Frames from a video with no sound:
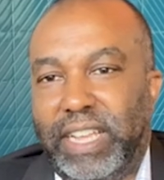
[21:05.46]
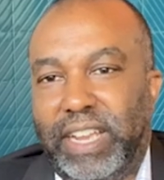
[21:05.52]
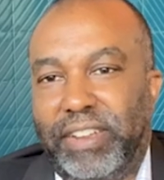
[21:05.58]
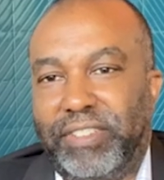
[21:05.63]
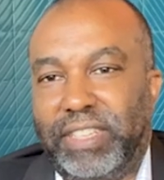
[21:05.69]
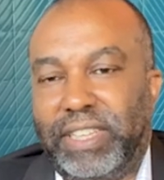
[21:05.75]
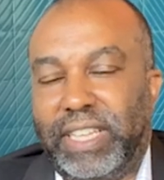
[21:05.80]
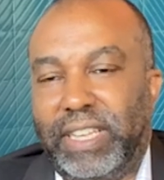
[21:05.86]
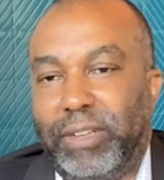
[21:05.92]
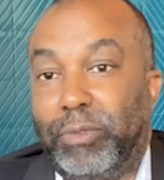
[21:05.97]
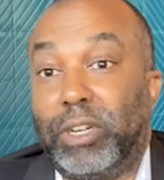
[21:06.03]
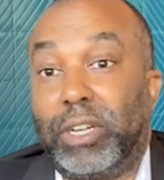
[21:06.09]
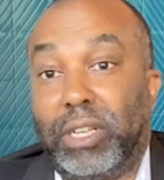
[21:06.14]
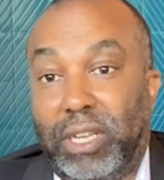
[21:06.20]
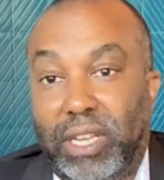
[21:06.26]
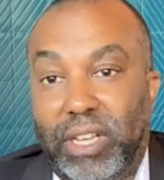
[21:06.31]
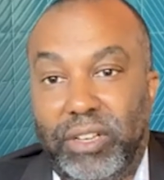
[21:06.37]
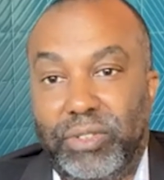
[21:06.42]
everything were
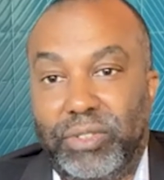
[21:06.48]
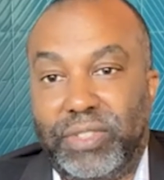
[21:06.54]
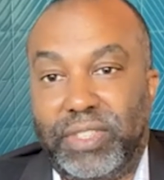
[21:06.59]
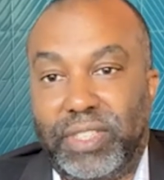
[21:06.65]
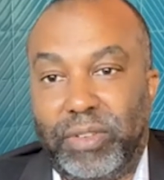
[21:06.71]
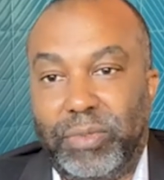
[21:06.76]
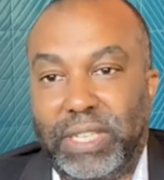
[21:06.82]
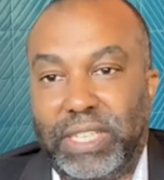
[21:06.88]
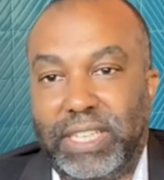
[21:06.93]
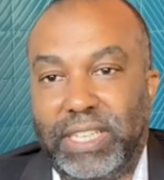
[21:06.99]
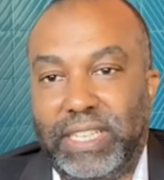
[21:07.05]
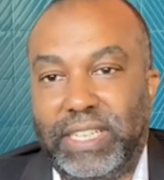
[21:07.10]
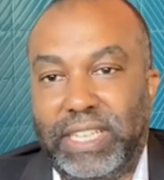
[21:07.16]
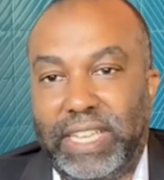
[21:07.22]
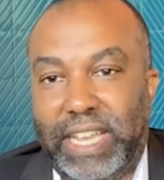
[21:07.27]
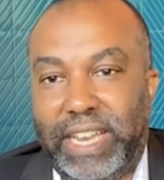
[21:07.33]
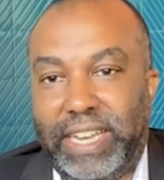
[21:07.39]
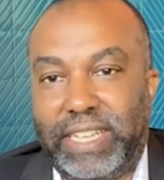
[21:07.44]
closed, so we
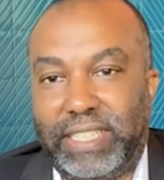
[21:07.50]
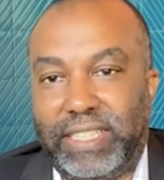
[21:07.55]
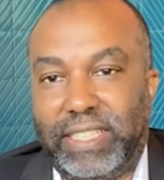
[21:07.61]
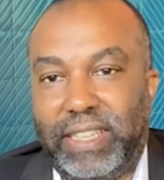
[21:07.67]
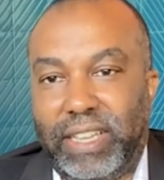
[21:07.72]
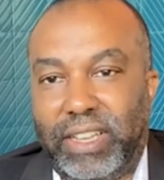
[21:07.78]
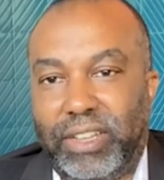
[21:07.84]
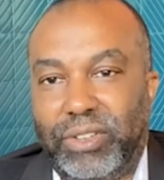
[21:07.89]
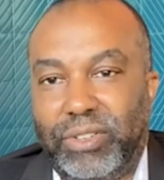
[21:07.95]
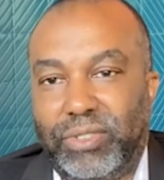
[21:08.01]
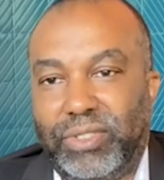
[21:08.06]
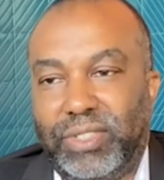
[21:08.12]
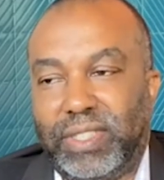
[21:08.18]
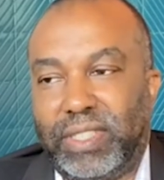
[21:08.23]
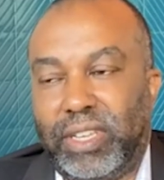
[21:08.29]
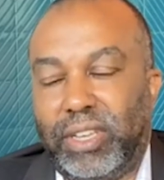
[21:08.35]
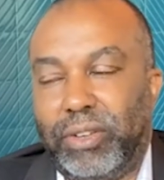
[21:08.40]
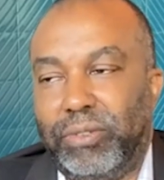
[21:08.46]
couldn't get into those.
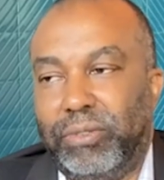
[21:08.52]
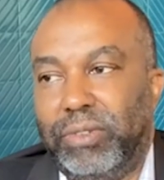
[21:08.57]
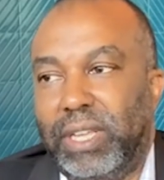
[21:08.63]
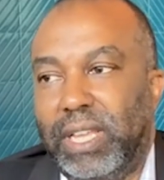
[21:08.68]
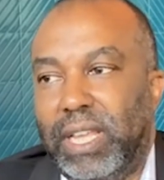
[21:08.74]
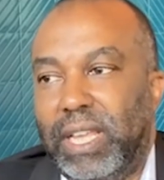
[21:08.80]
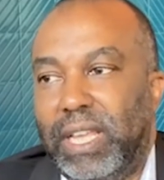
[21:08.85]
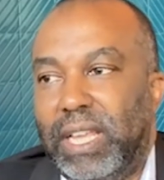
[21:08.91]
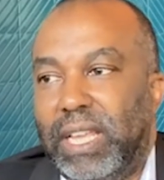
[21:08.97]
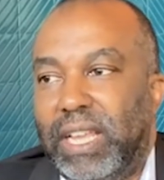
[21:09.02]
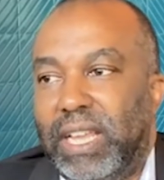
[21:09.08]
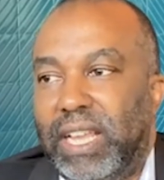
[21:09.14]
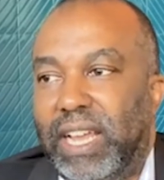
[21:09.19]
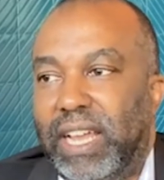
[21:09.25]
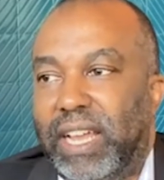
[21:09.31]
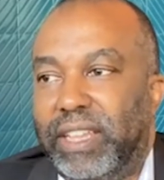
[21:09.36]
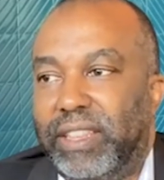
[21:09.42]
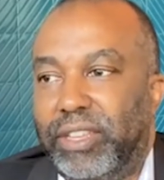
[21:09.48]
So
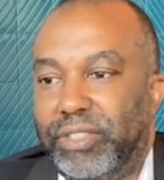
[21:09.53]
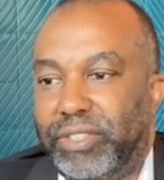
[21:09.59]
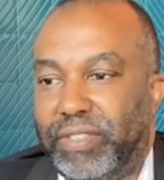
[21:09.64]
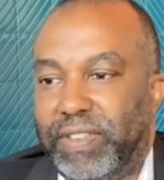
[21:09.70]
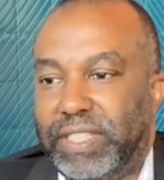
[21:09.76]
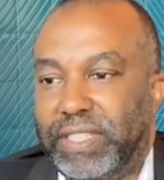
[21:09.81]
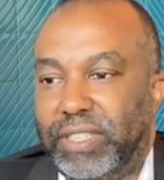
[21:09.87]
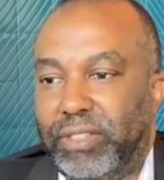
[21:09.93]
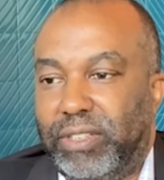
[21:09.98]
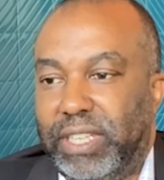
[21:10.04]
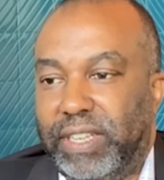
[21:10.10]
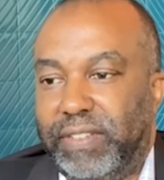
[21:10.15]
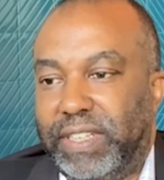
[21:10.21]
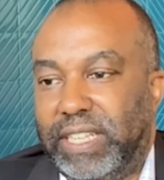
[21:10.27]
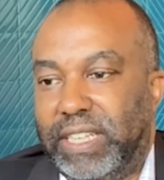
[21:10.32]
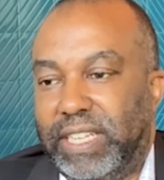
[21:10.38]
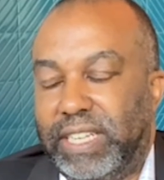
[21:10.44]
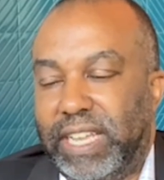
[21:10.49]
those of us who
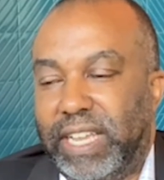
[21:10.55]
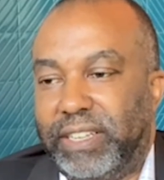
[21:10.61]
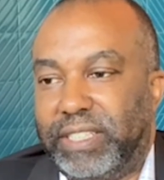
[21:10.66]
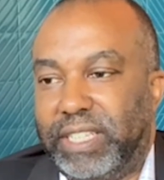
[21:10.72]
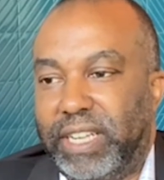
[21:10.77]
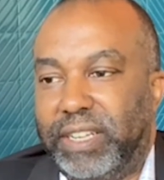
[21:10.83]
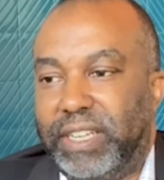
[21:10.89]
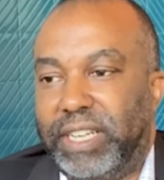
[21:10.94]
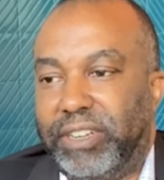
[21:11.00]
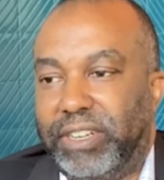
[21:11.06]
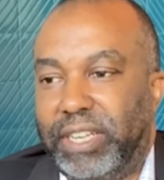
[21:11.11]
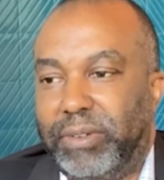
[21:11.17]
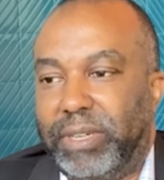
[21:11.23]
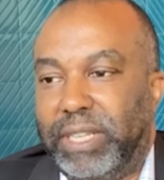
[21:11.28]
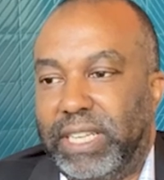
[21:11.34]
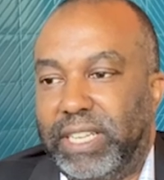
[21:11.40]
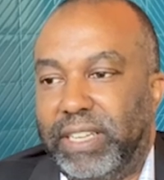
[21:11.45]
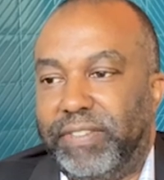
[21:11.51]
lived in the downtown area,
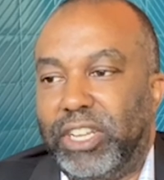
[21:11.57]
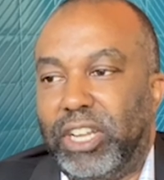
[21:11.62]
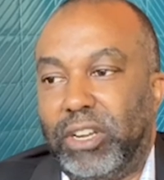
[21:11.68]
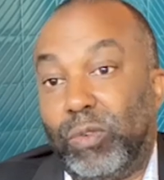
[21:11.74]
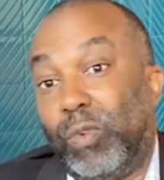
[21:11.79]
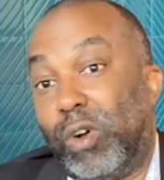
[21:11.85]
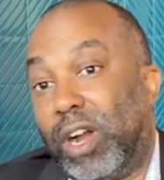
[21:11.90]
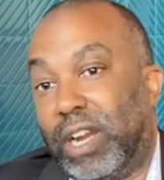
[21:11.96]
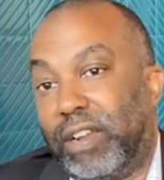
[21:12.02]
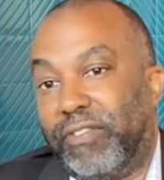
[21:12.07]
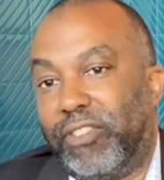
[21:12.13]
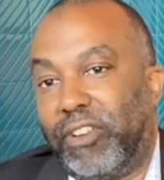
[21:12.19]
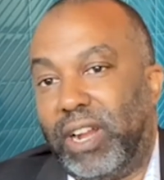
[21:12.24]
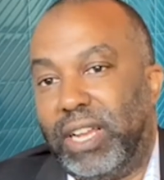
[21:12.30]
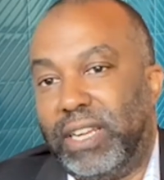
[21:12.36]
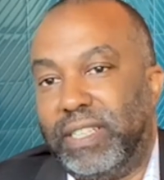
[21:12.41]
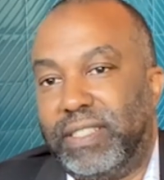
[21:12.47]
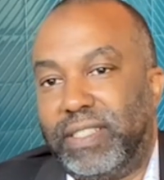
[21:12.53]
we lived on a
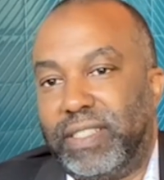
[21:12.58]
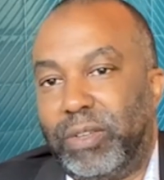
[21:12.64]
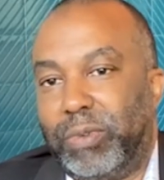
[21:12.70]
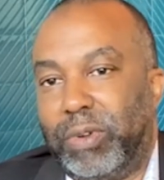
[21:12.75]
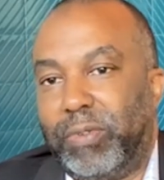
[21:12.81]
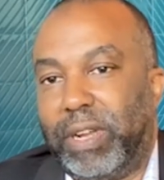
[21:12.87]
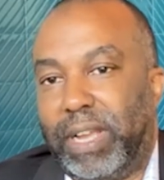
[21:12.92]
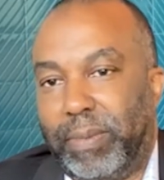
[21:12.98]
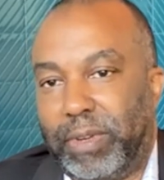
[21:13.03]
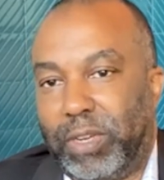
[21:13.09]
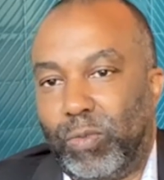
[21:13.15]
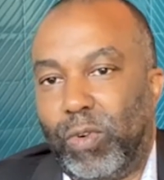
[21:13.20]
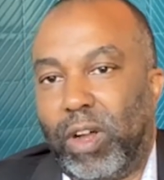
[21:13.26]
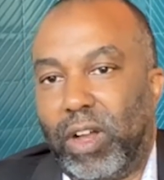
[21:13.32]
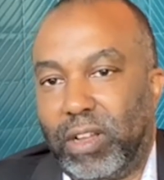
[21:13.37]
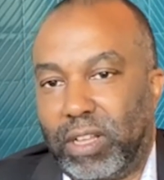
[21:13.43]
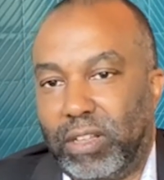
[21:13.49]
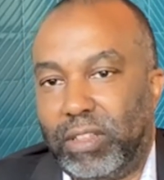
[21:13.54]
waterfront, and so we were able to
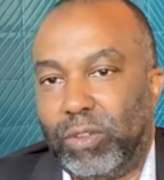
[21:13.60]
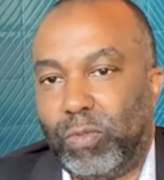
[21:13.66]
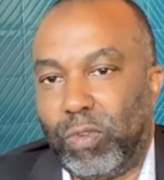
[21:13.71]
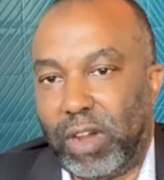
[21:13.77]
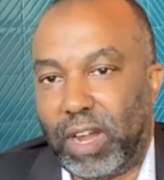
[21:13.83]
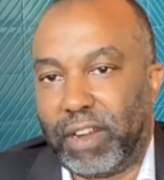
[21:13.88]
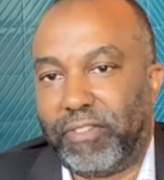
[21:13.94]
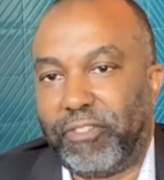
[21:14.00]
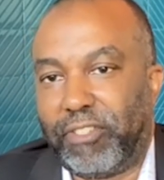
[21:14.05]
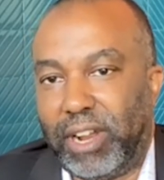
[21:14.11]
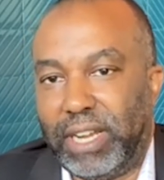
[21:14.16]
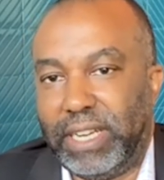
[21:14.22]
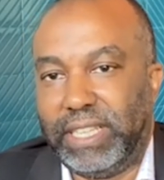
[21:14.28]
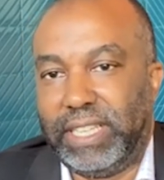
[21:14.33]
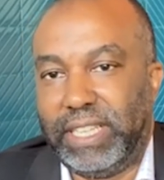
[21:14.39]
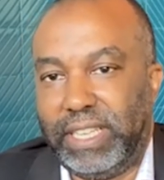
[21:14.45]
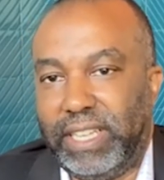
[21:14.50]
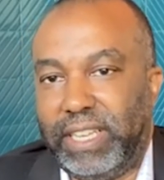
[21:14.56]
walk on the waterfront
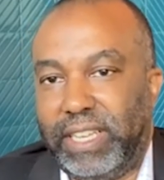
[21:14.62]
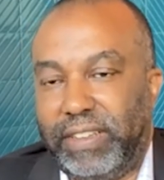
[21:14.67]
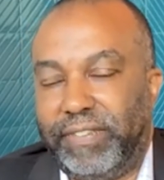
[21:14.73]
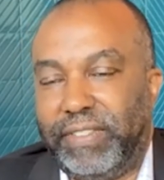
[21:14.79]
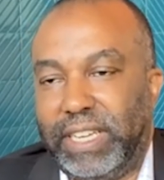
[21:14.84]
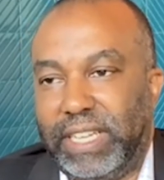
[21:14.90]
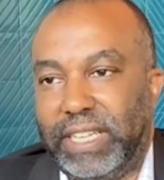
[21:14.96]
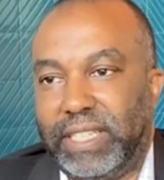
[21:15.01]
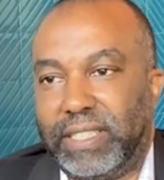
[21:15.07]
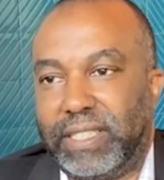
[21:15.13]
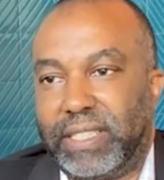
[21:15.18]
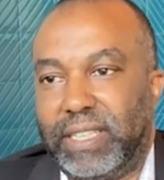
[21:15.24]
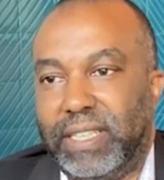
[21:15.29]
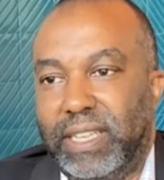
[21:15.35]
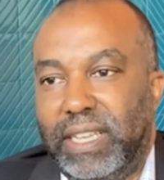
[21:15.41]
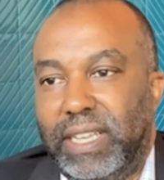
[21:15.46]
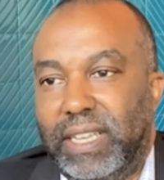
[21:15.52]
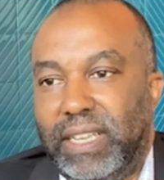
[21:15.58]
in the
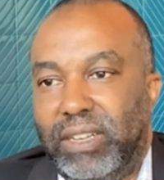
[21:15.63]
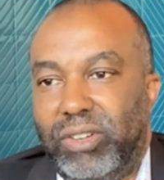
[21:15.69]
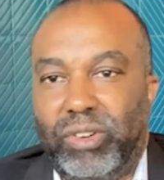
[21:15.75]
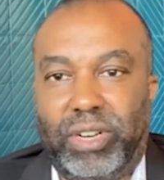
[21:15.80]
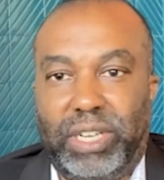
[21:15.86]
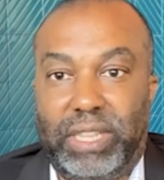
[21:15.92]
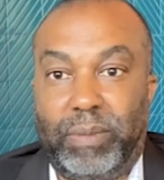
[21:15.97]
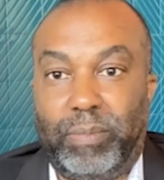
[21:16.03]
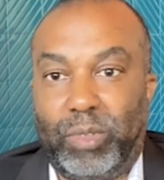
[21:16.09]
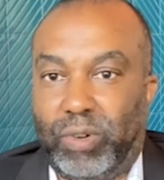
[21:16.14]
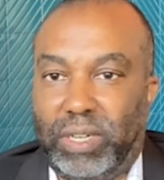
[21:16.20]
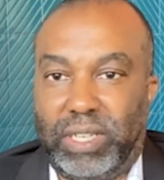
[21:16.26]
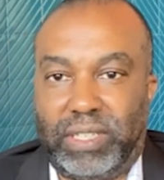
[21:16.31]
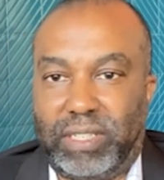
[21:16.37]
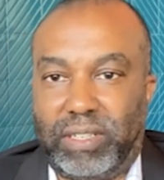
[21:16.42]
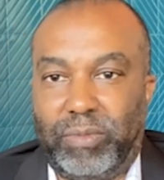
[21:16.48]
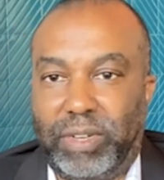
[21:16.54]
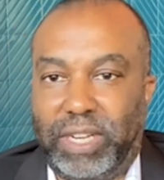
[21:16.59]
evenings or in the
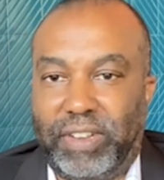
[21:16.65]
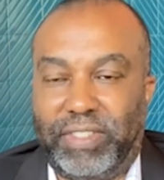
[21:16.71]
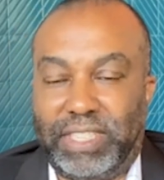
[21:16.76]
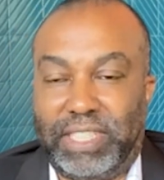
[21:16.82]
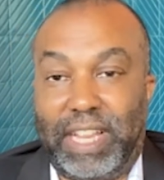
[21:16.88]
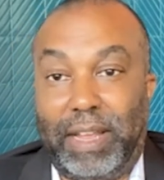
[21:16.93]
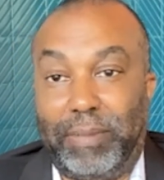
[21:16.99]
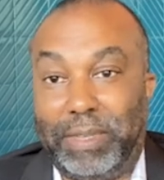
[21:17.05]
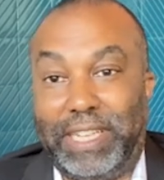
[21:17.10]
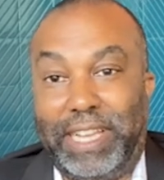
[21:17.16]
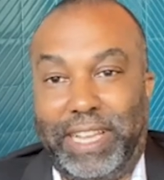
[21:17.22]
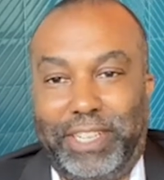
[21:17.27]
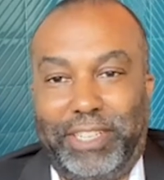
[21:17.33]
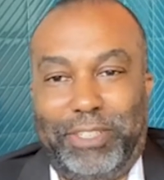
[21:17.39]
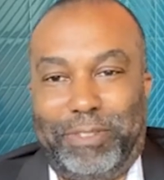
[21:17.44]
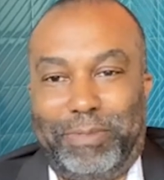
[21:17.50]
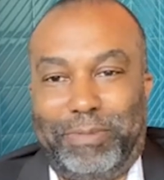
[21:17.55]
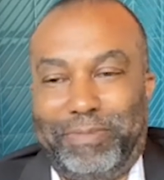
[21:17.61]
mornings or whatever time of day
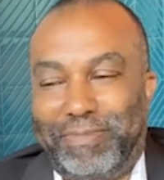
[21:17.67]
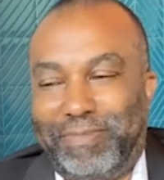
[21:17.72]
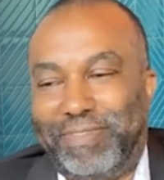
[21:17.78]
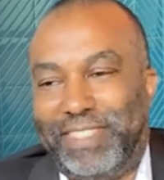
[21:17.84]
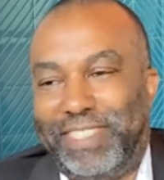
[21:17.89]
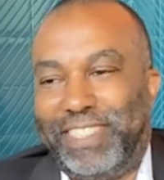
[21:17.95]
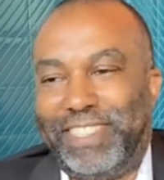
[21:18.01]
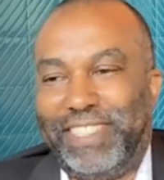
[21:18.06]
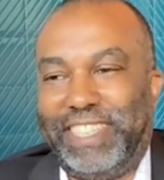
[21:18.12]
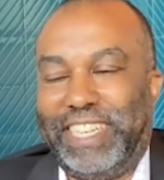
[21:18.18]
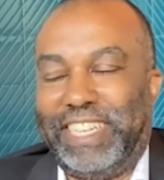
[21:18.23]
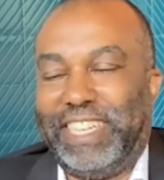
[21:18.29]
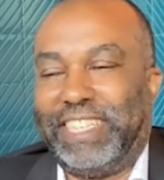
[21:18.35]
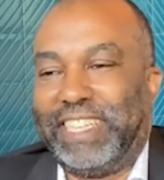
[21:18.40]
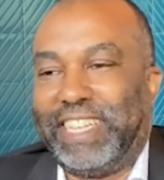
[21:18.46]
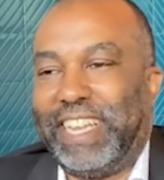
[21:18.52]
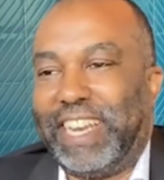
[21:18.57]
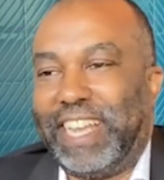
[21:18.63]
you
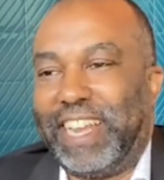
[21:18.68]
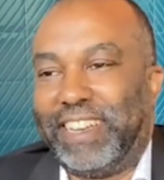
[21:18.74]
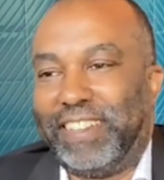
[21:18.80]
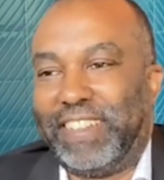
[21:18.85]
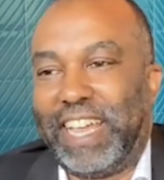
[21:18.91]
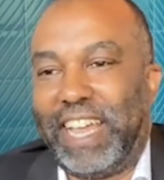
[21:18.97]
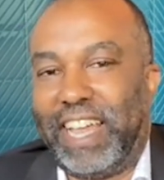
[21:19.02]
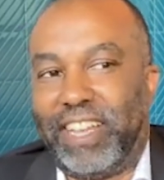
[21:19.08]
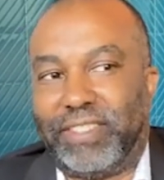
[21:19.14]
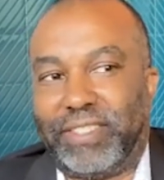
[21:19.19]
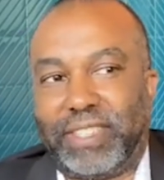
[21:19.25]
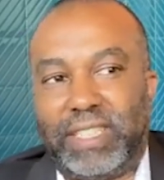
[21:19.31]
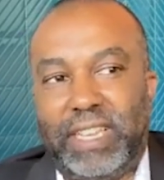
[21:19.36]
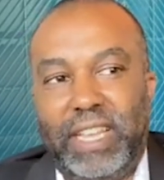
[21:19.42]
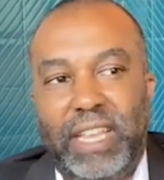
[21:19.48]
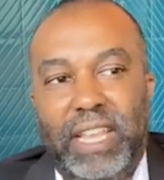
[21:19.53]
needed to get out of the house.